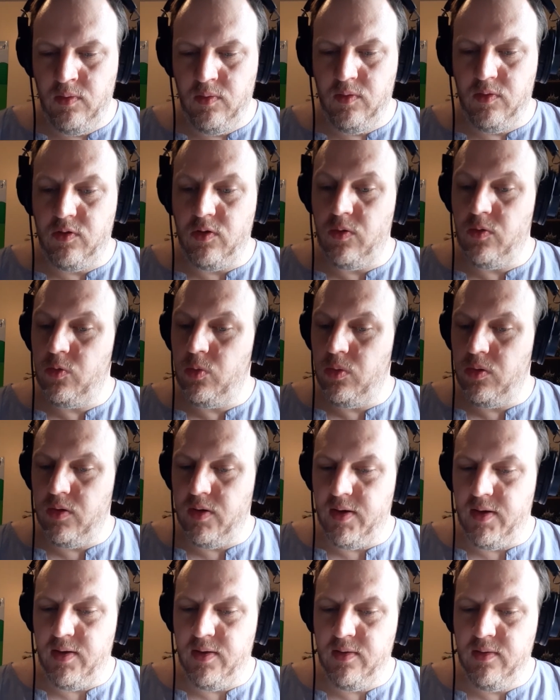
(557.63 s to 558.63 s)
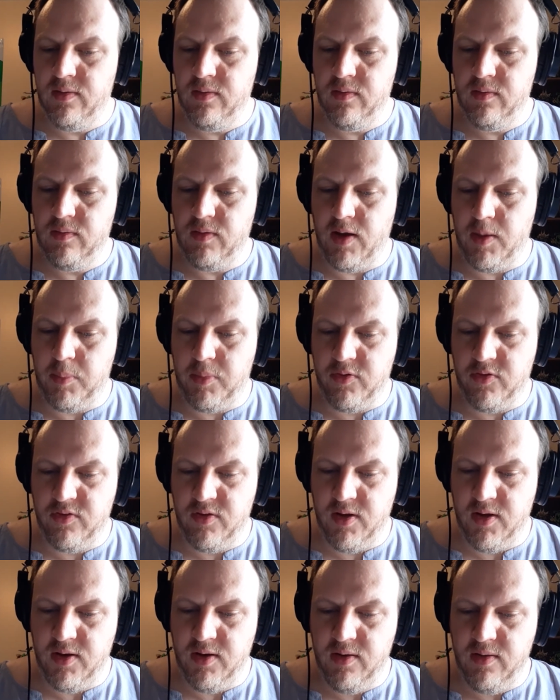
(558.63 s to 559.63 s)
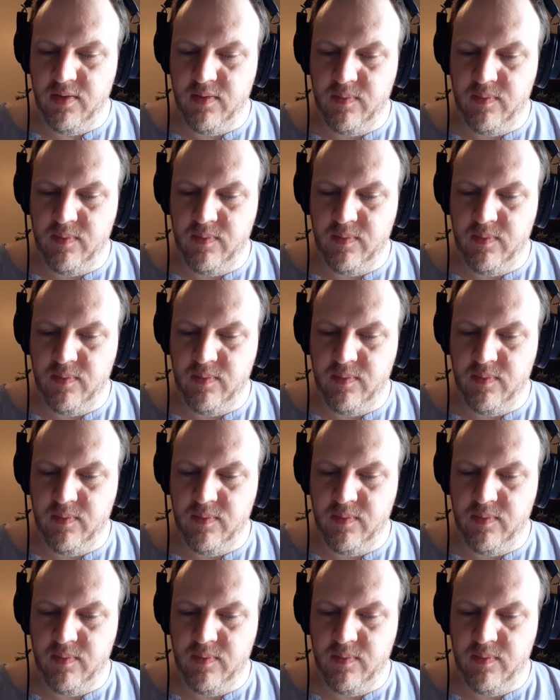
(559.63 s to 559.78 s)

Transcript: "Don't worry," Apple said.